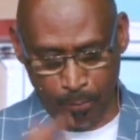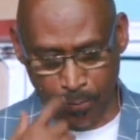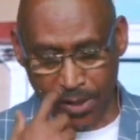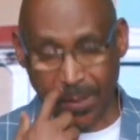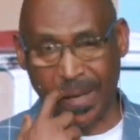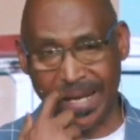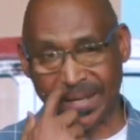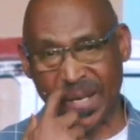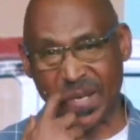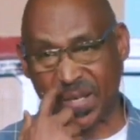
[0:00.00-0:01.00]
There's a
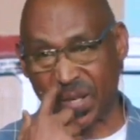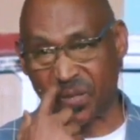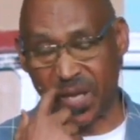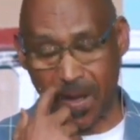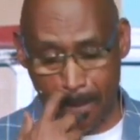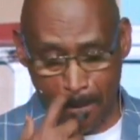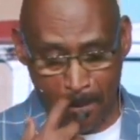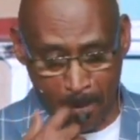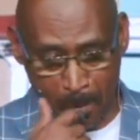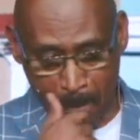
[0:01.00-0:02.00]
blessing in serving,
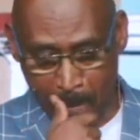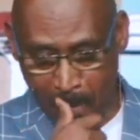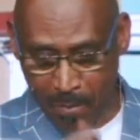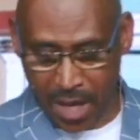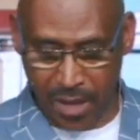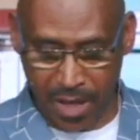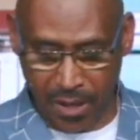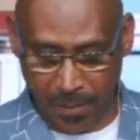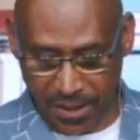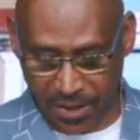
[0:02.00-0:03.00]
many, many
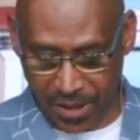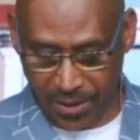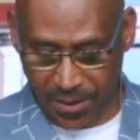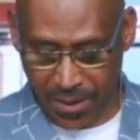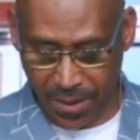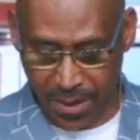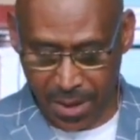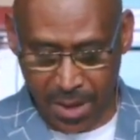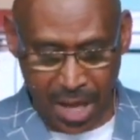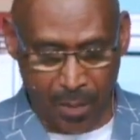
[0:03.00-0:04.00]
blessings.
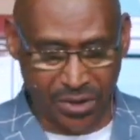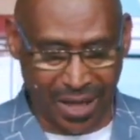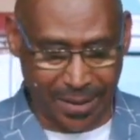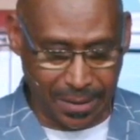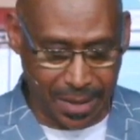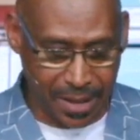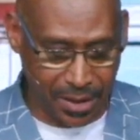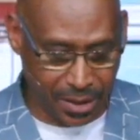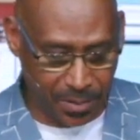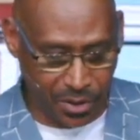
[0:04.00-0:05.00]
I wish I could tell you
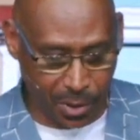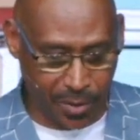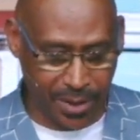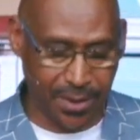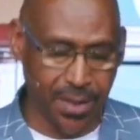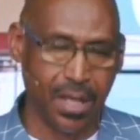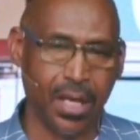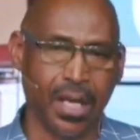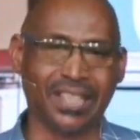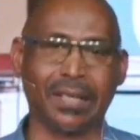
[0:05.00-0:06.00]
some stories.
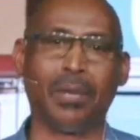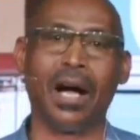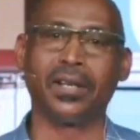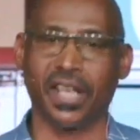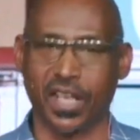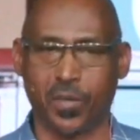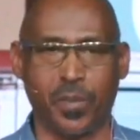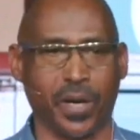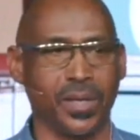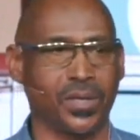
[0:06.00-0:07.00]
It's a bonding
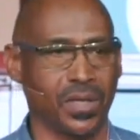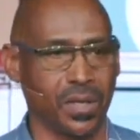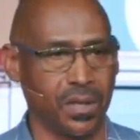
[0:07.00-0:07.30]
experience.